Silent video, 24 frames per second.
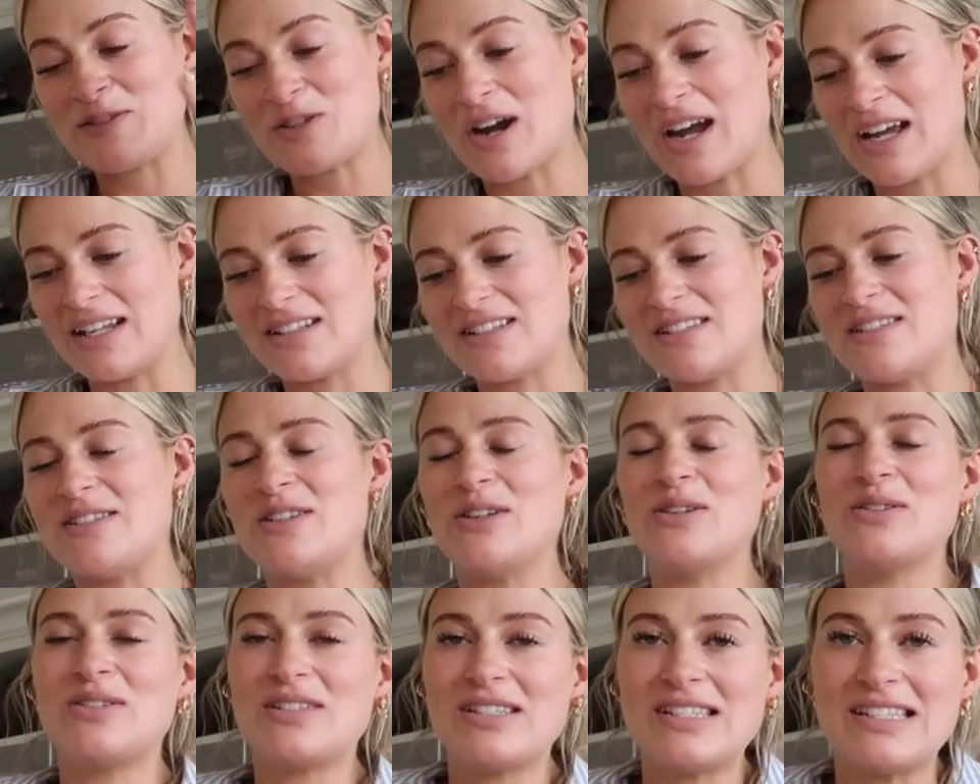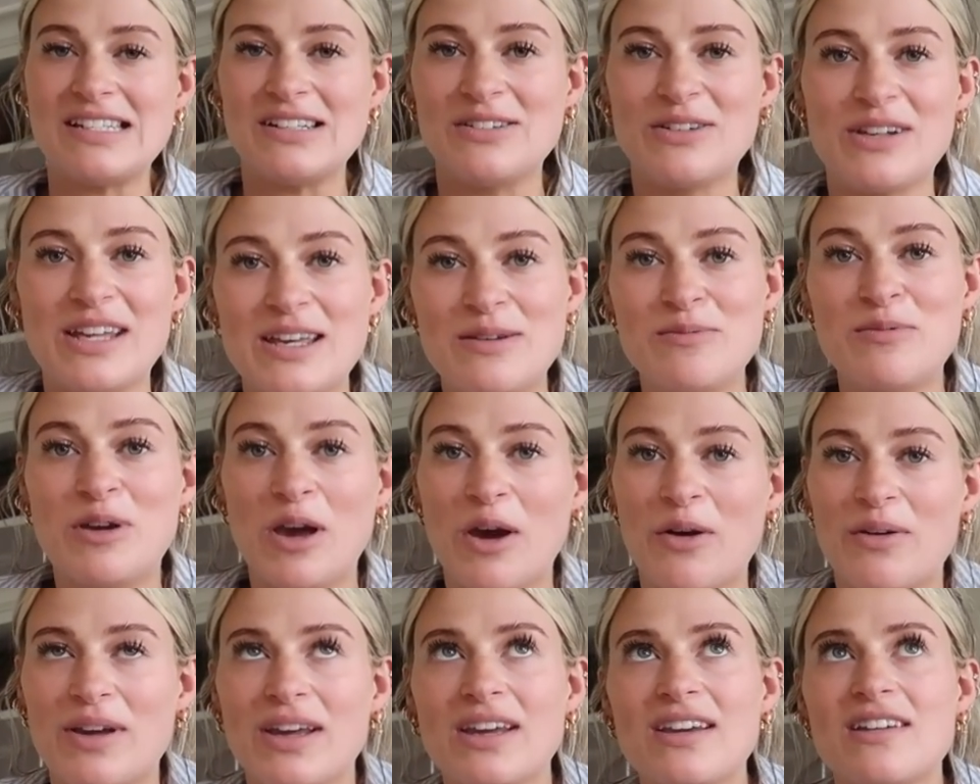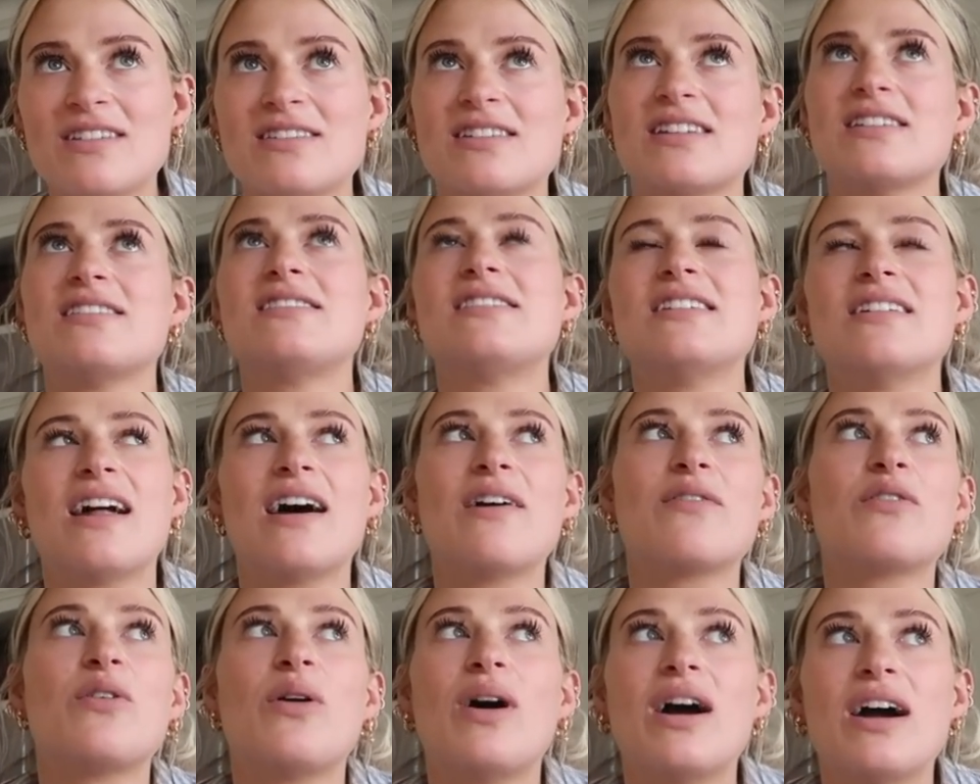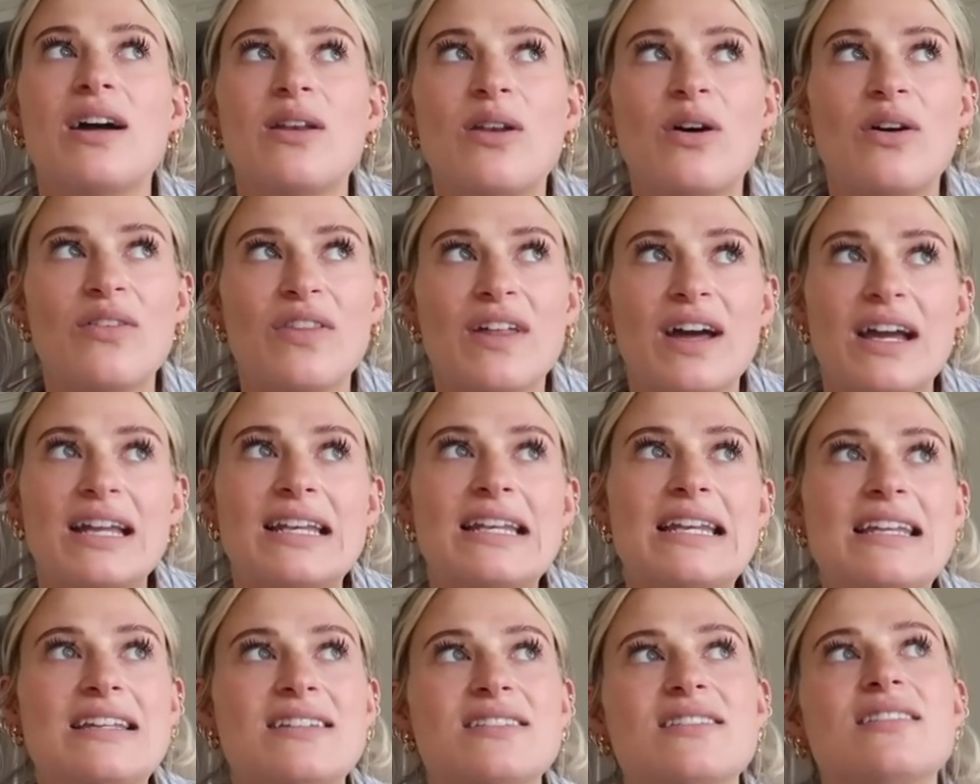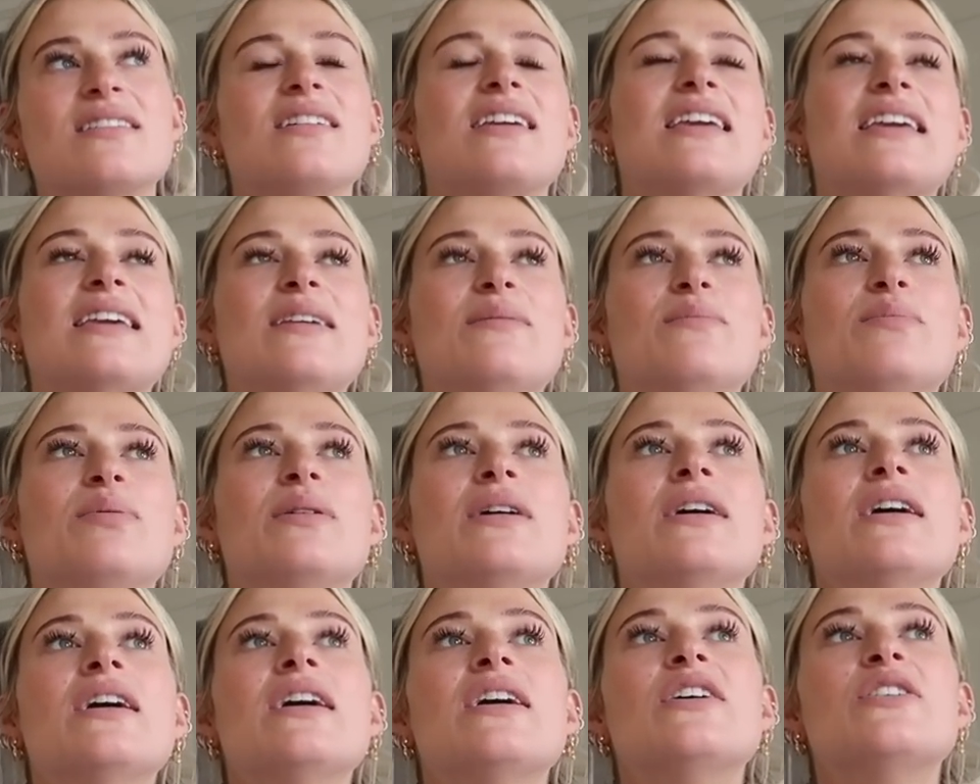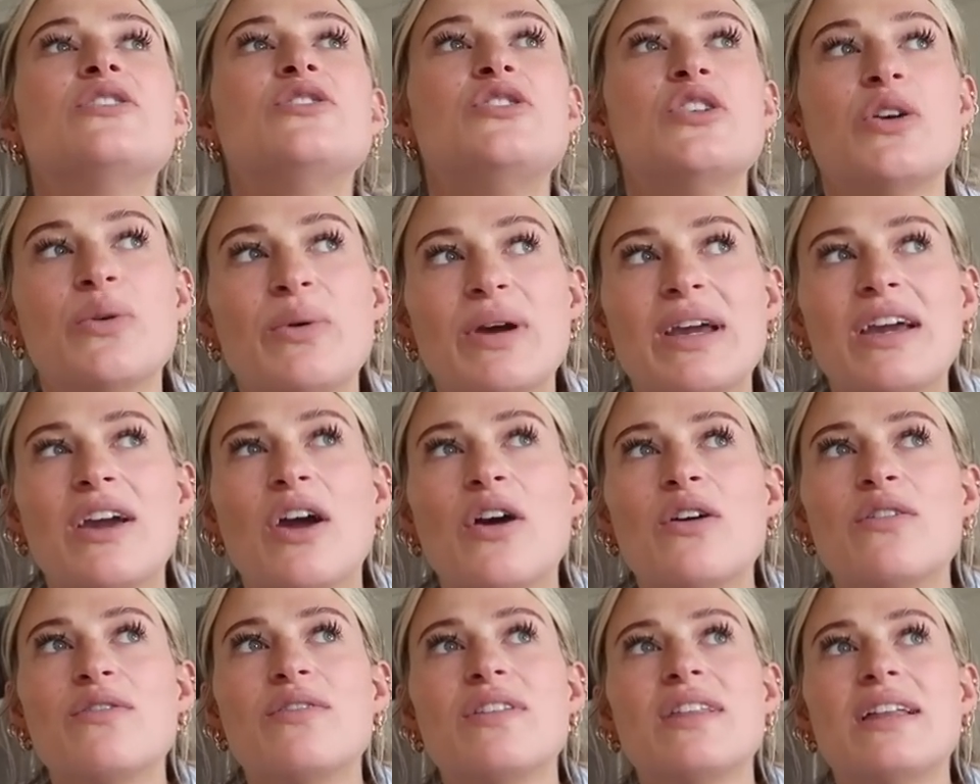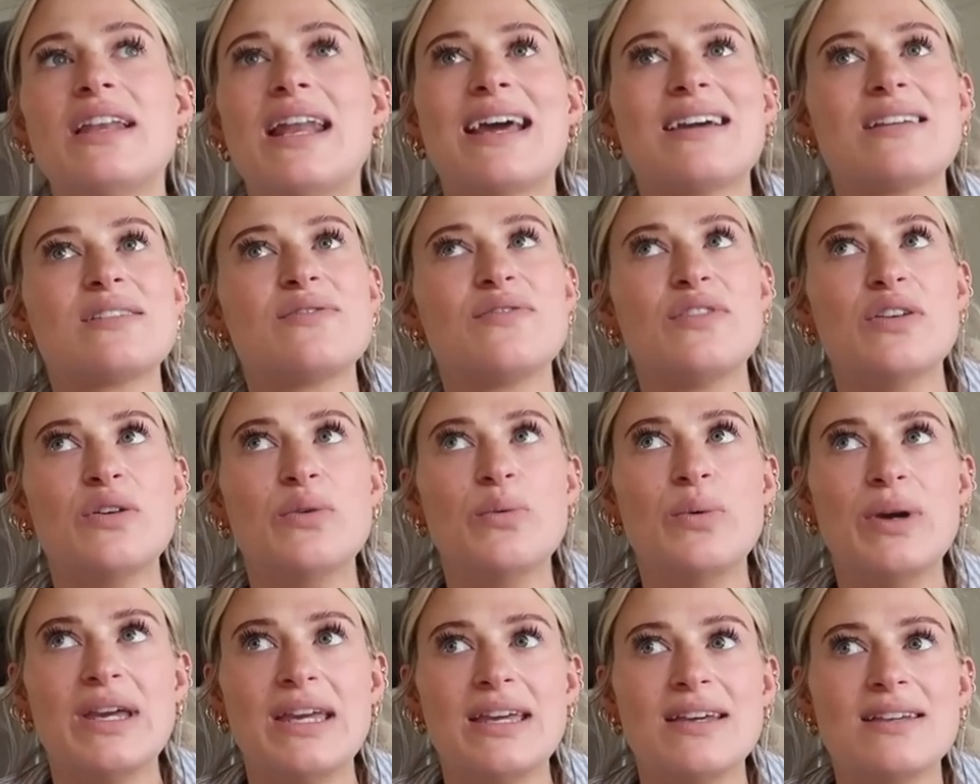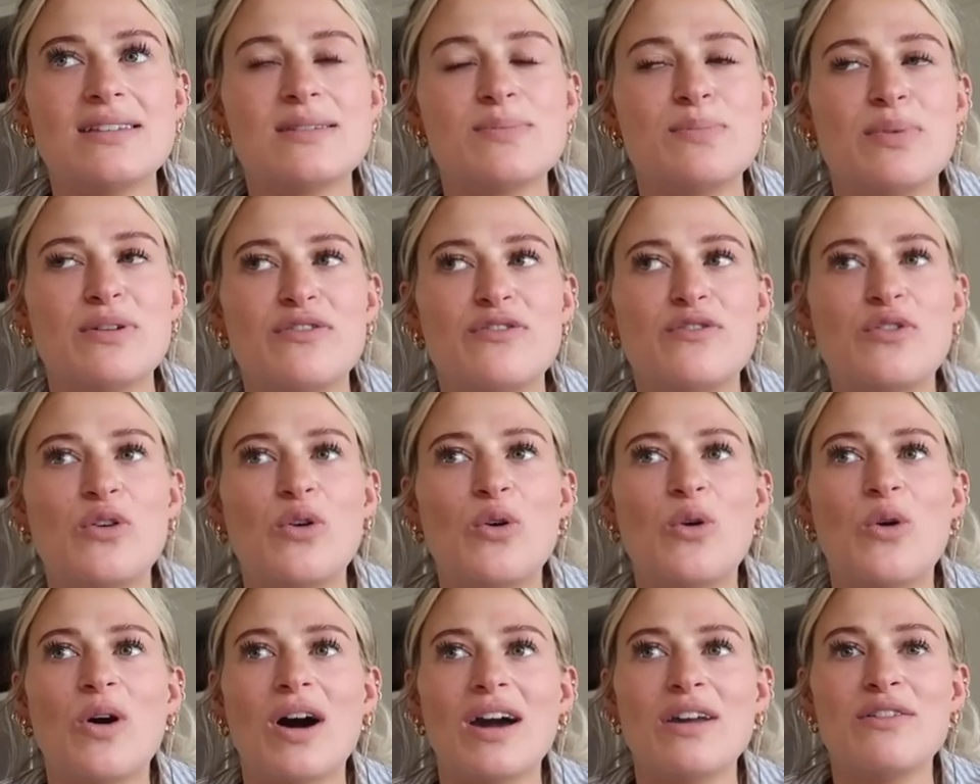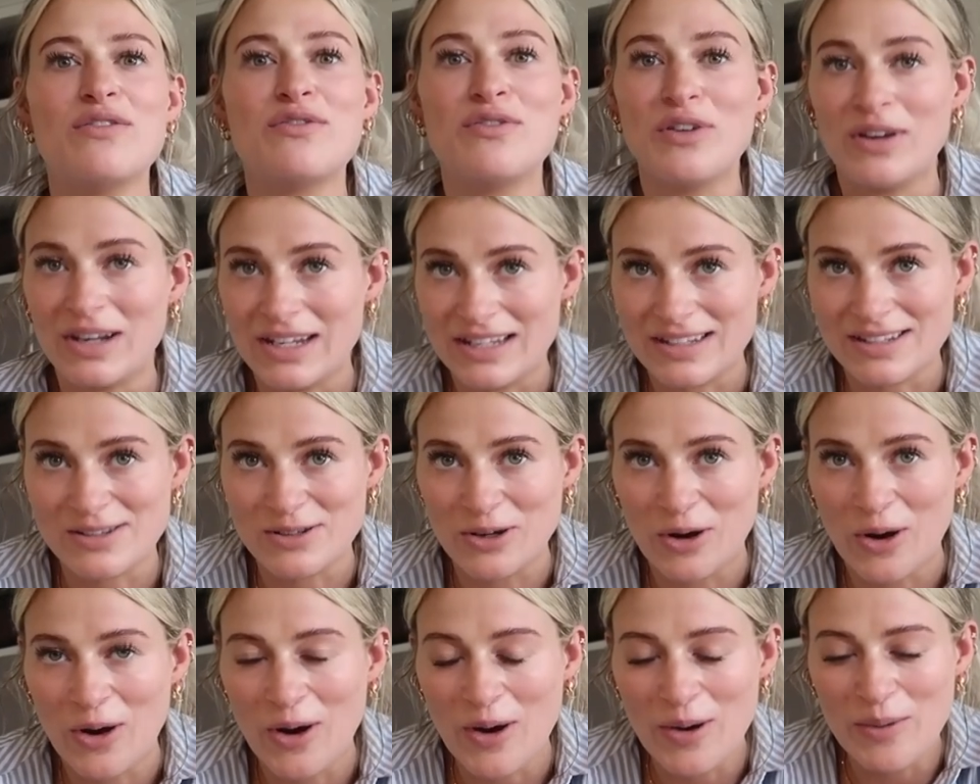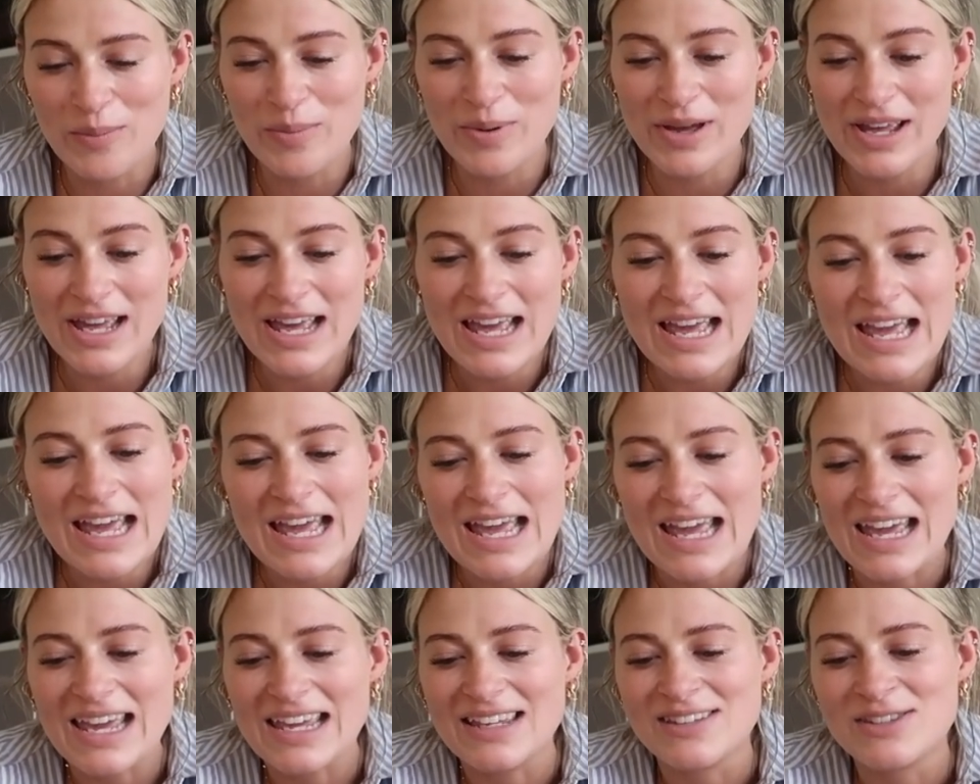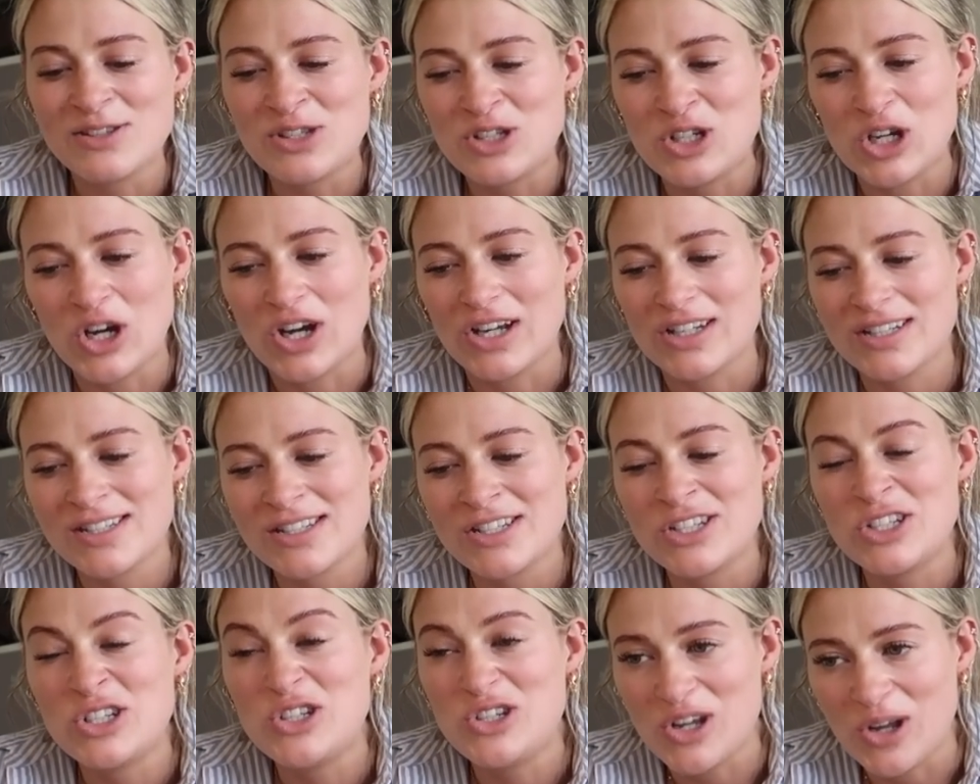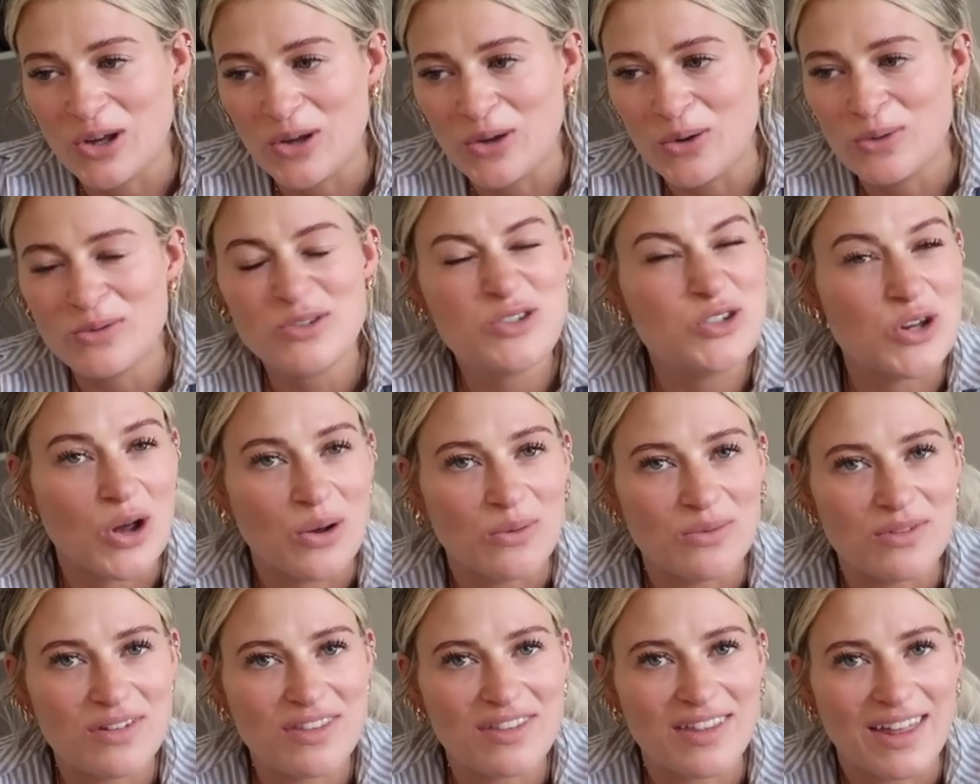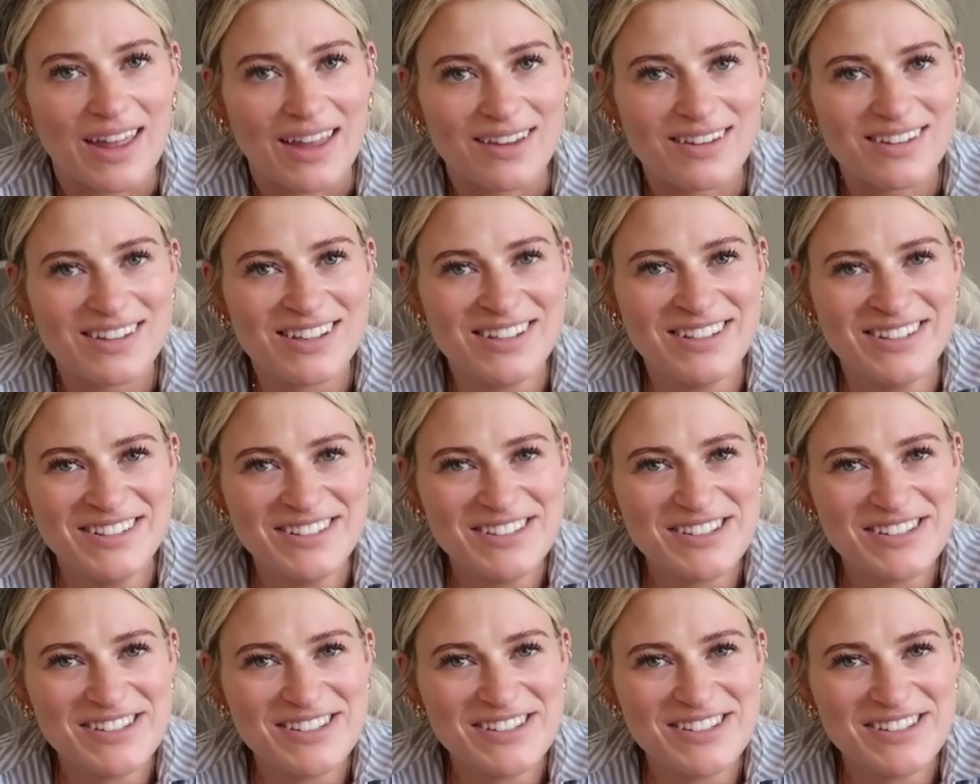trying to do to still keep going, because I still have quite a lot that I need to keep doing over the next few weeks before I fully stop, is just do, don't think.